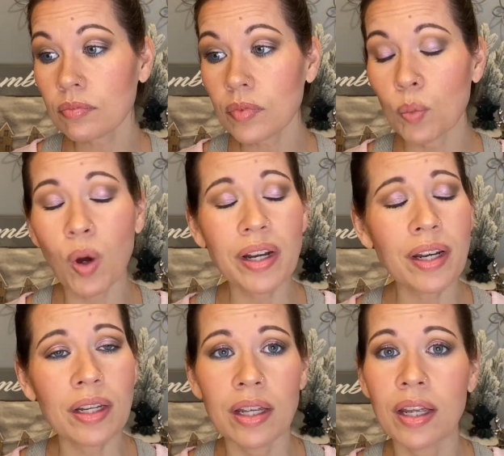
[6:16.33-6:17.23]
One
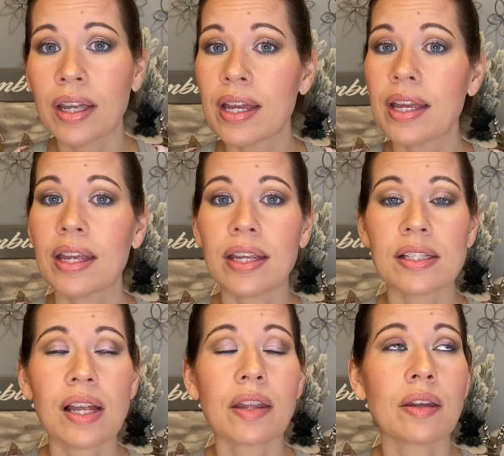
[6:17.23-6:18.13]
is
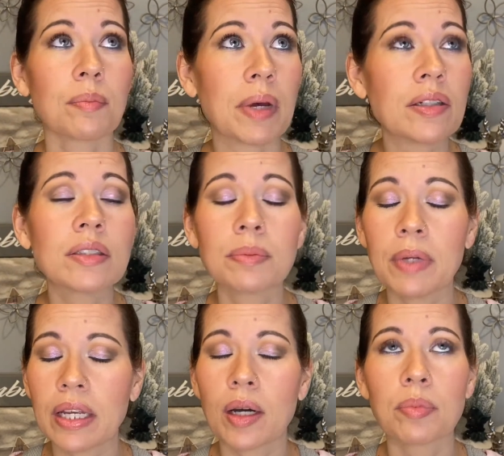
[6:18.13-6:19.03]
the Melt
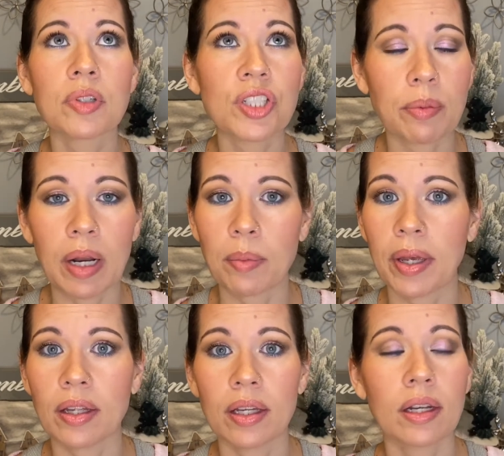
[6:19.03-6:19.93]
Makeup Gemini
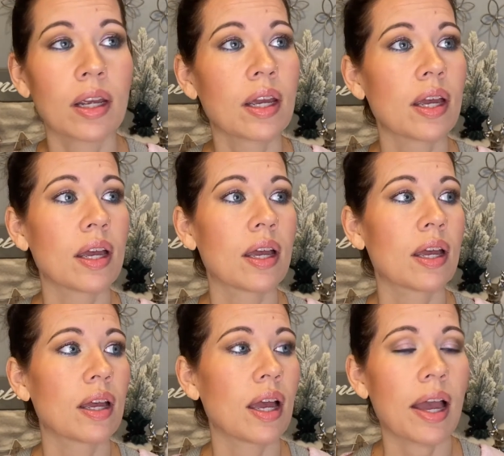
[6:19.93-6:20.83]
palette.
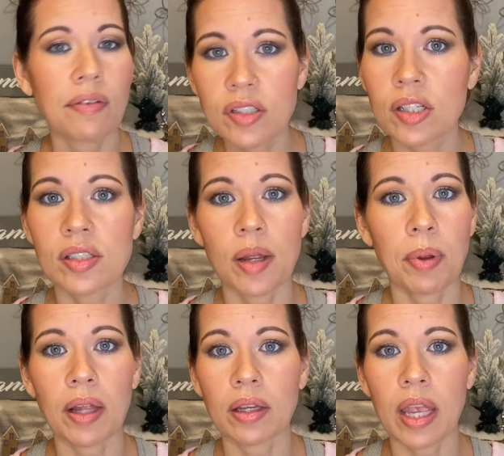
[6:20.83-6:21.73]
Ever since that
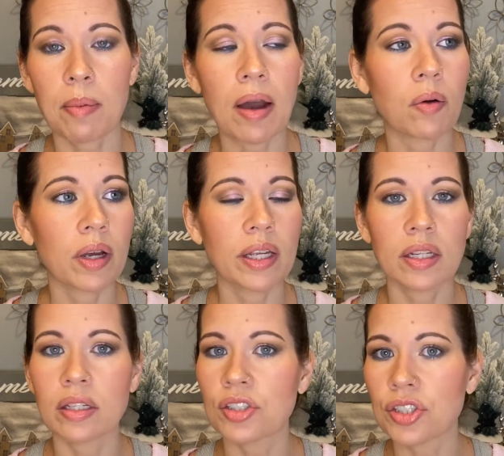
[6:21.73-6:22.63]
palette came out, it
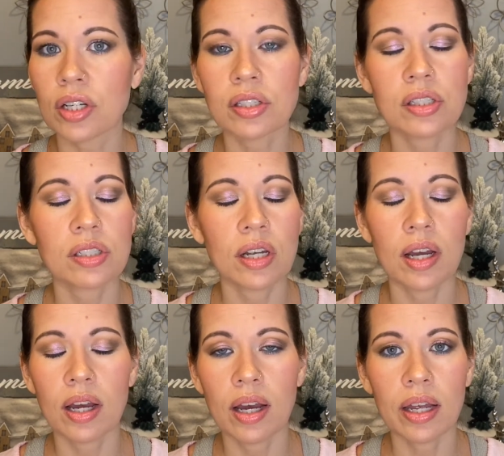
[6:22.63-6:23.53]
is just,
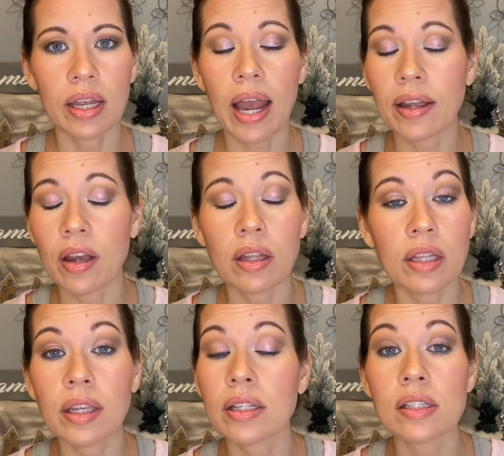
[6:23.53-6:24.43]
I
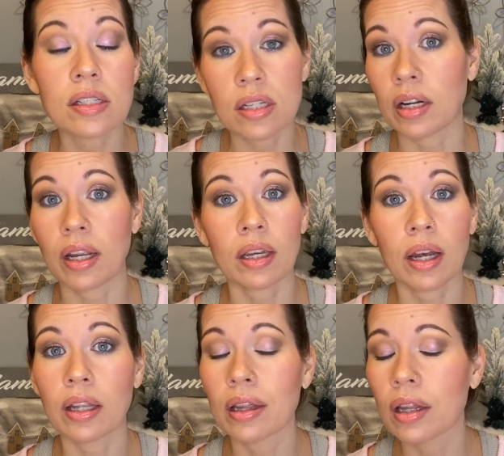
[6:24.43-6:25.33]
think it's stunning.
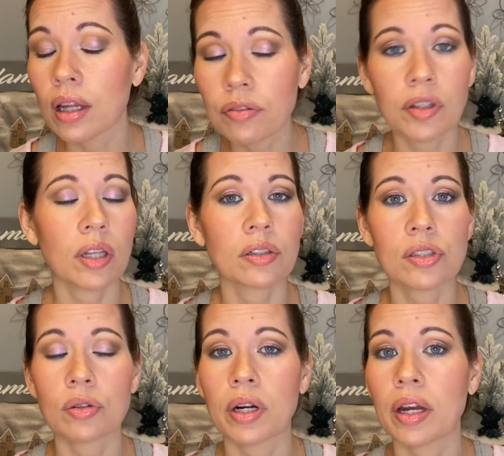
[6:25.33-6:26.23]
I love the color
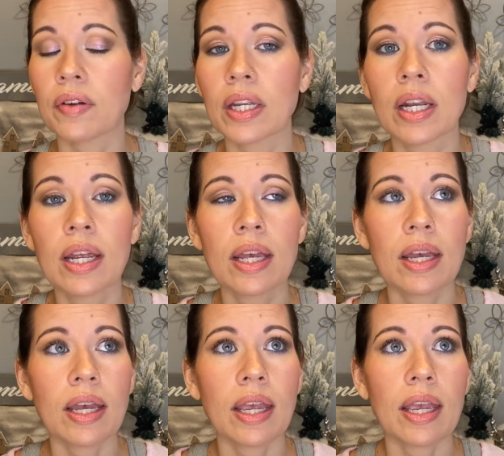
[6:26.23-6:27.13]
story of it,
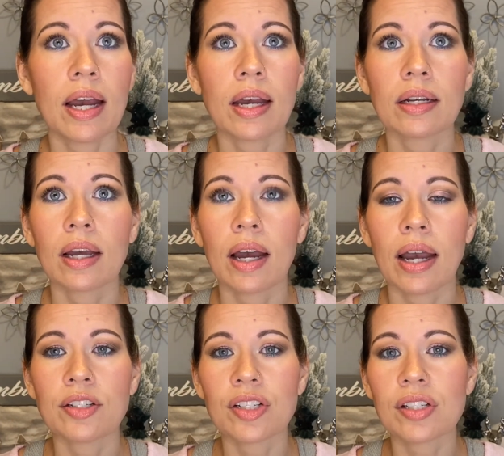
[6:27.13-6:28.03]
and I
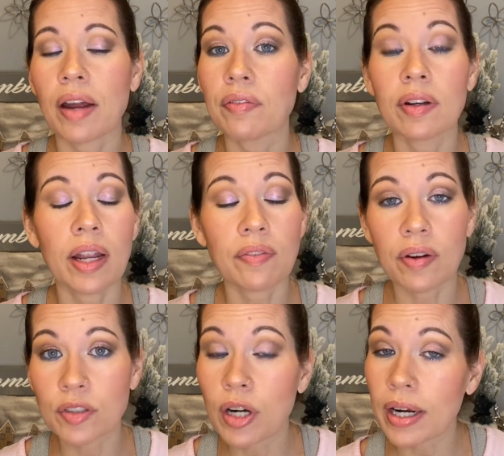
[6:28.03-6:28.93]
have
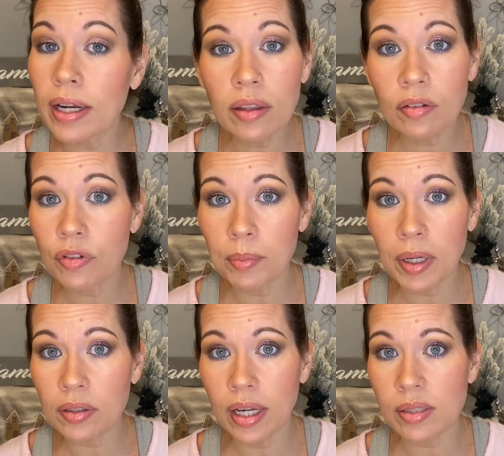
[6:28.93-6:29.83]
never tried anything from
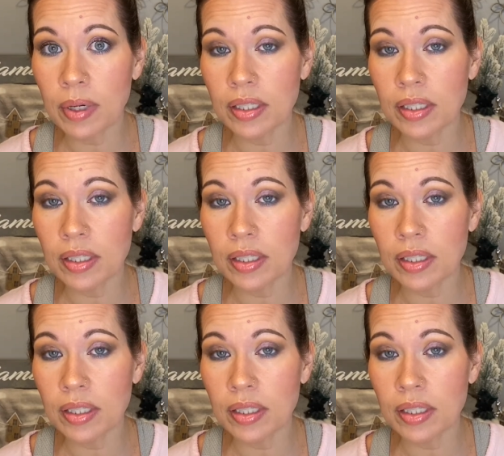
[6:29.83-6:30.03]
Melt Cosmetics